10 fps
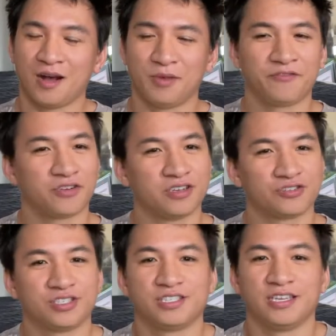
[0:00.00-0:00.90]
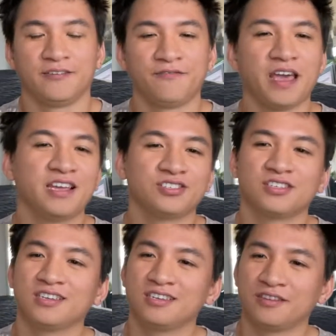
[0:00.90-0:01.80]
If you're interested in
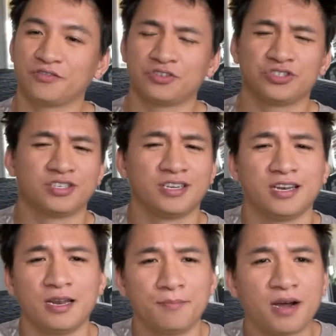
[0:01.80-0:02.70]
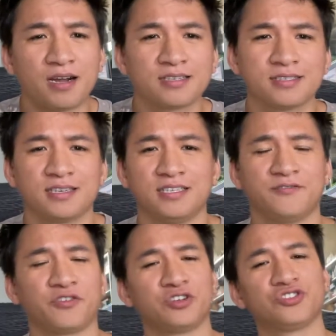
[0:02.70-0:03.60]
fashion, if you're interested in unboxing,
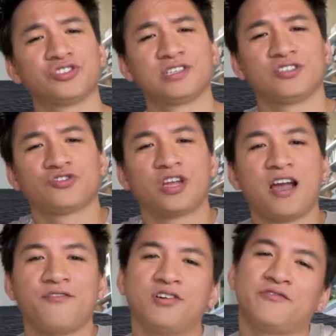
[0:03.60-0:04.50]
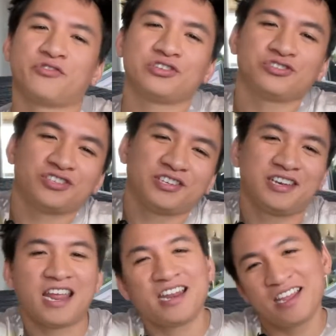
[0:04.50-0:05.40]
if you're interested in travel, if you're interested in
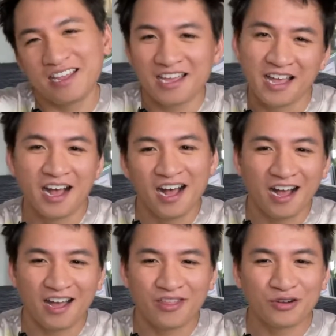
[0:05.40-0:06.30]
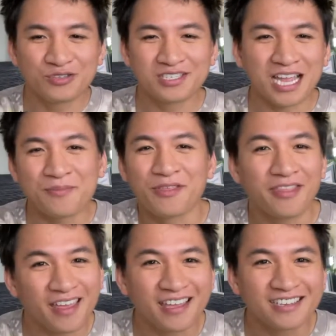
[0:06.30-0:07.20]
any of those type of
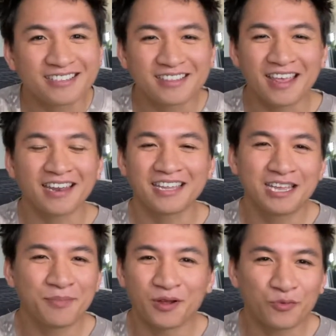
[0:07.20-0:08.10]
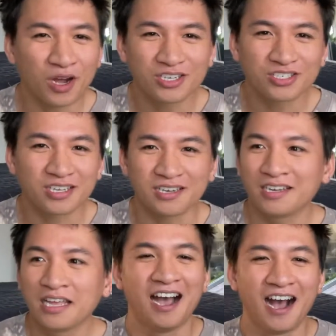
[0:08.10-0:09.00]
things, then keep on watching.
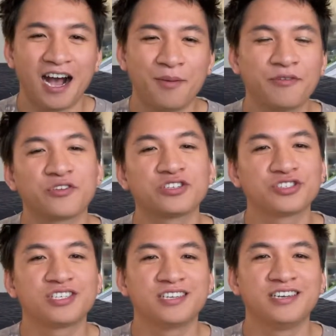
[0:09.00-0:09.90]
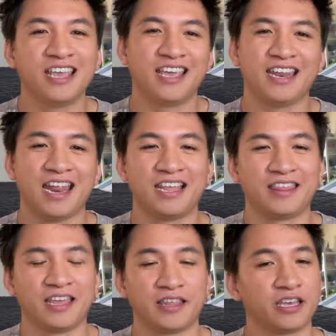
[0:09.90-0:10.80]
If you're interested in
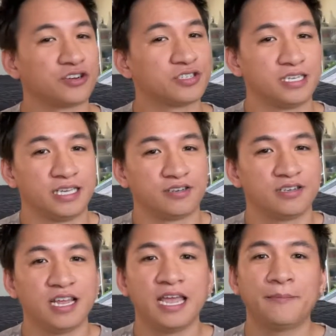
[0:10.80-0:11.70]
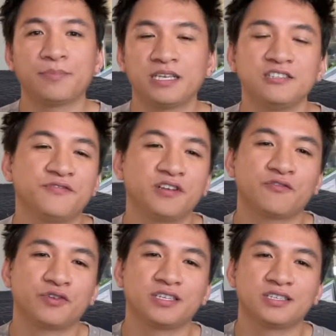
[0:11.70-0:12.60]
anything that you're seeing here today, please feel
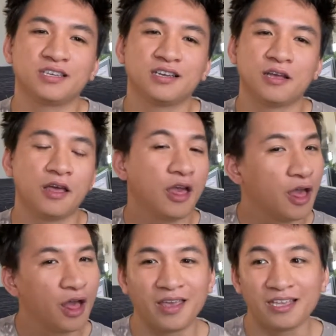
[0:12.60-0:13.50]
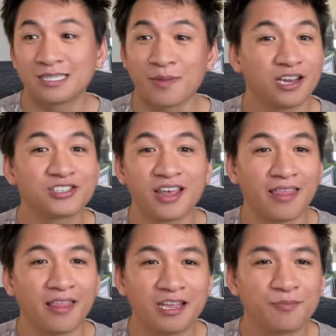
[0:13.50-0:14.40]
free to smash that
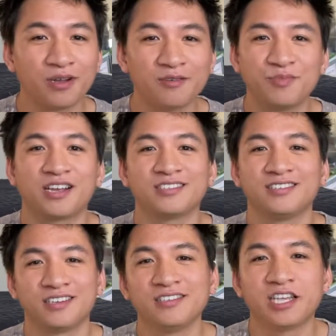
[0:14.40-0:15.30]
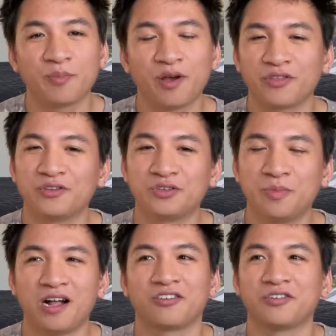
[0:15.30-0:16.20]
like button because it does help out the YouTube
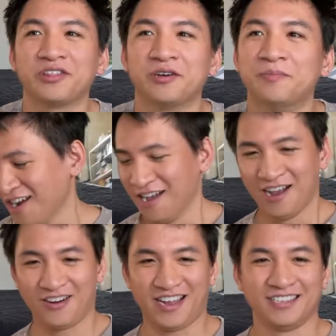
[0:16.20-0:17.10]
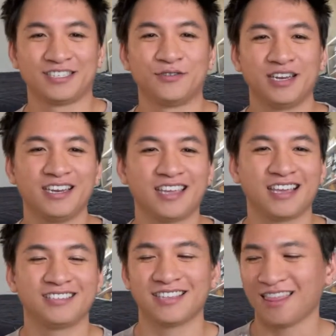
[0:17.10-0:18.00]
algorithm. All right, so in any
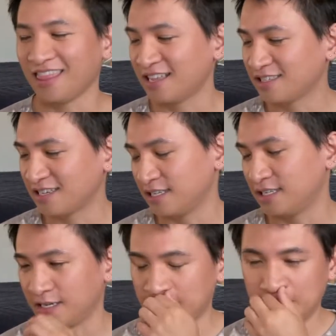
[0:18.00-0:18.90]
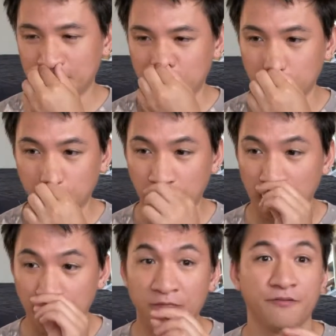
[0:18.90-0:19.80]
case, let's continue to
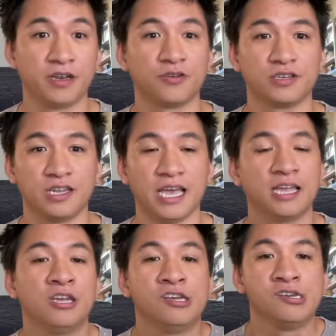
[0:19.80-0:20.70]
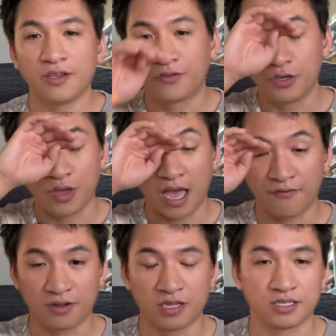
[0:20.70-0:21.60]
the video today. If you
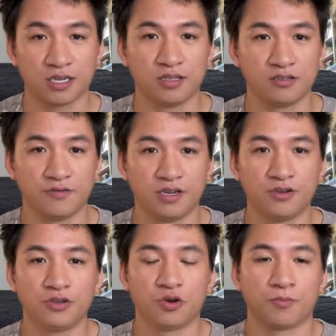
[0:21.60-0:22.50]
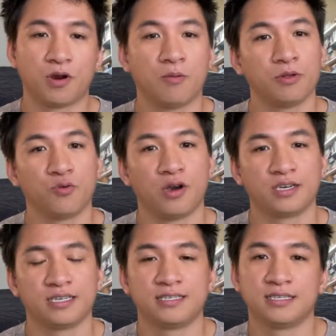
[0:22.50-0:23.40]
have clicked on this video, you are probably
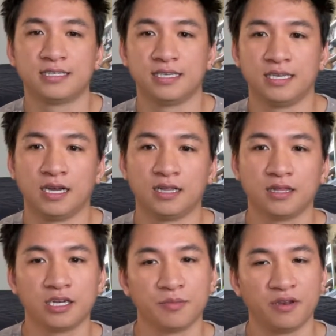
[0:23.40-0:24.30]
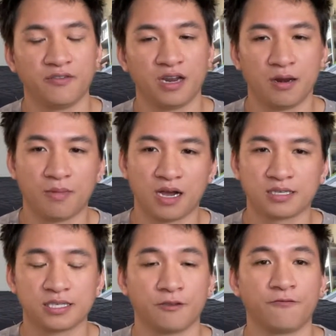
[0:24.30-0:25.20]
wanting to see a little bit of an
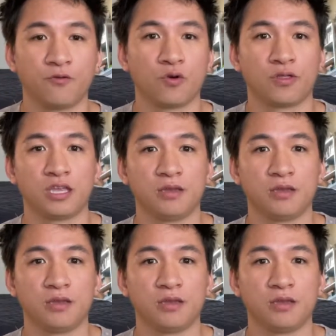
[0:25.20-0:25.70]
unboxing for the